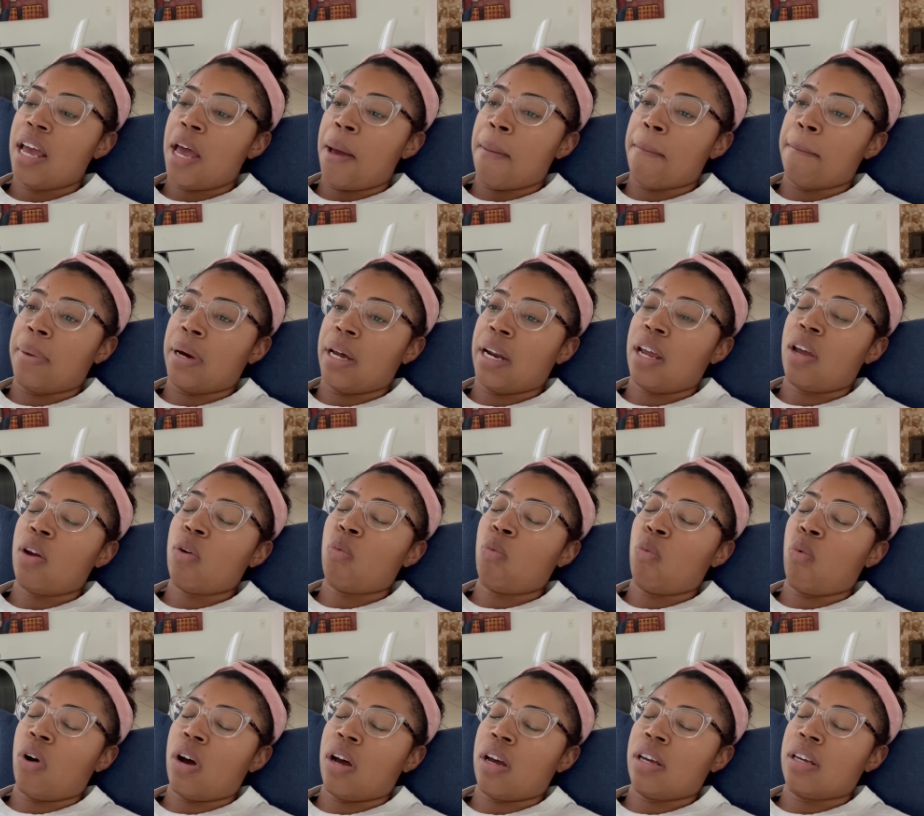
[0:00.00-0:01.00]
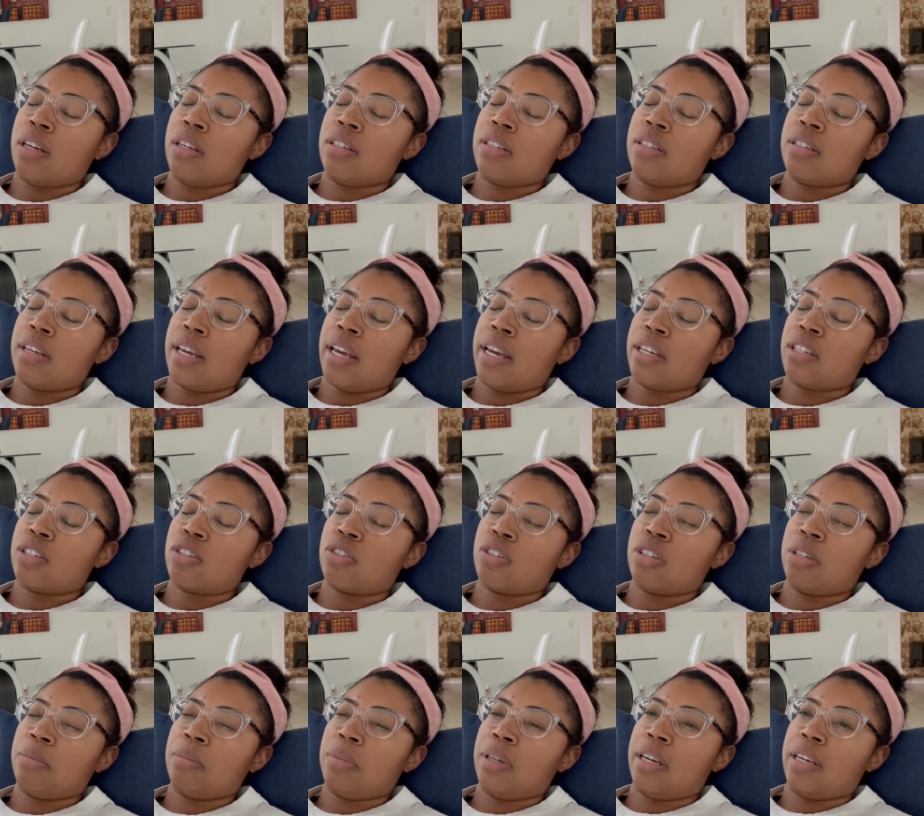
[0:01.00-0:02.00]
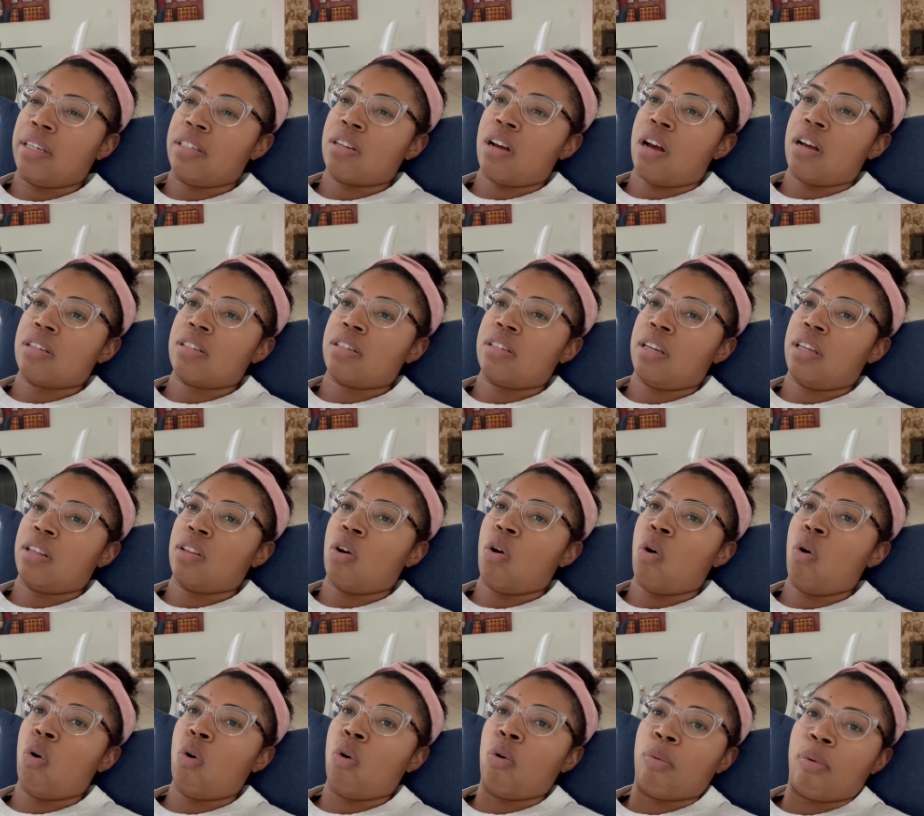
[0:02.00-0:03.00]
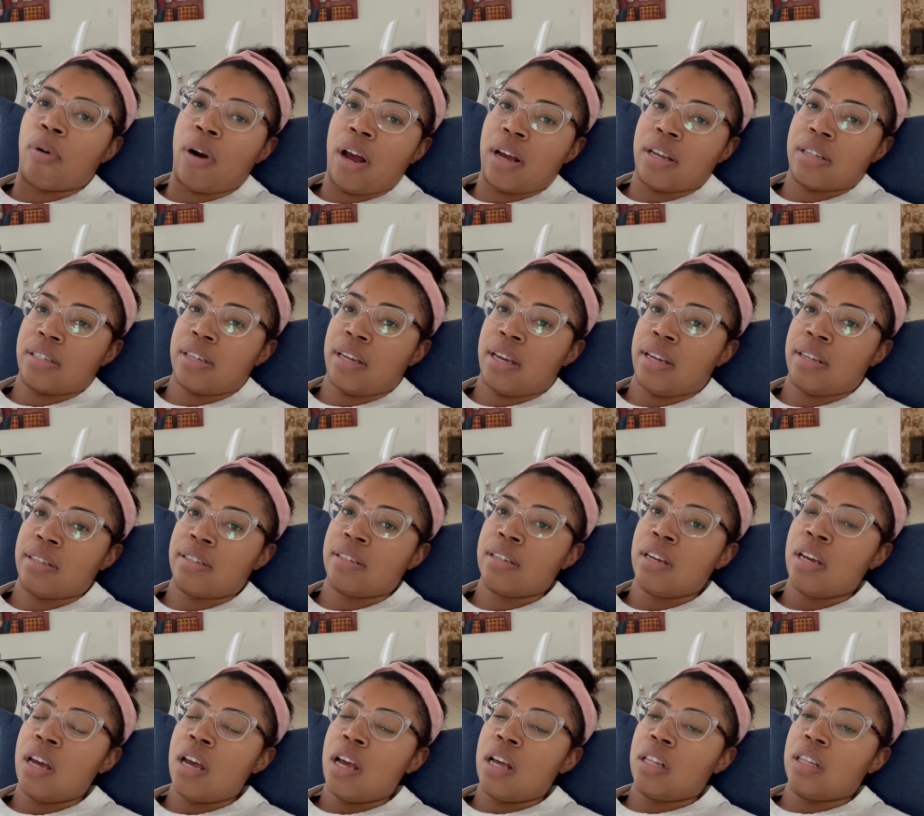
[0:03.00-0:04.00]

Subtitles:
But it was extremely exhausting, the whole process.